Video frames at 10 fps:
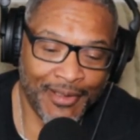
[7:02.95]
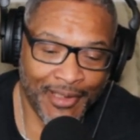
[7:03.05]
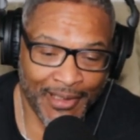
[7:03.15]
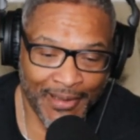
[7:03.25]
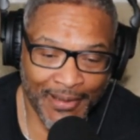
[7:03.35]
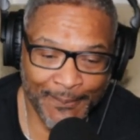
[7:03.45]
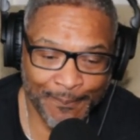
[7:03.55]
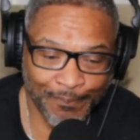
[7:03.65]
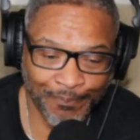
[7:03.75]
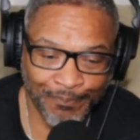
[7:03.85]

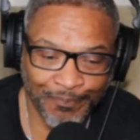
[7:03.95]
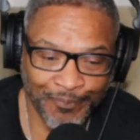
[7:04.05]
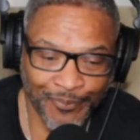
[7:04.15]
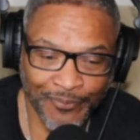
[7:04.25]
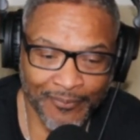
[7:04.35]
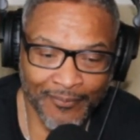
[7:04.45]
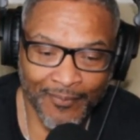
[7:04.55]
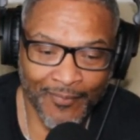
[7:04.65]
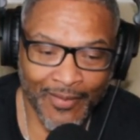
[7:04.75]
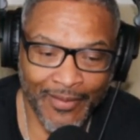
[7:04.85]
Um,
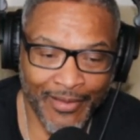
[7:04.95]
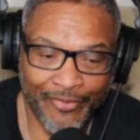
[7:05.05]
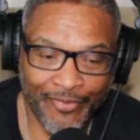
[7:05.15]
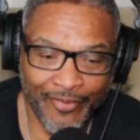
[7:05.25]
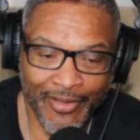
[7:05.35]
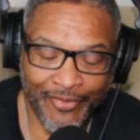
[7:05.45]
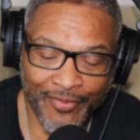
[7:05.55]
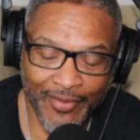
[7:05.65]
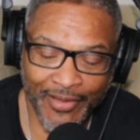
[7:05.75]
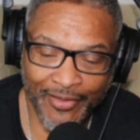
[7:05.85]
it's,
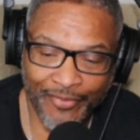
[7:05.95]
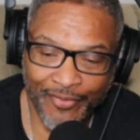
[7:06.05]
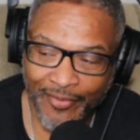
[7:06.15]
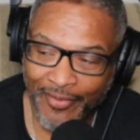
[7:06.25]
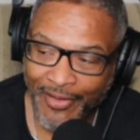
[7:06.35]
it's, it's,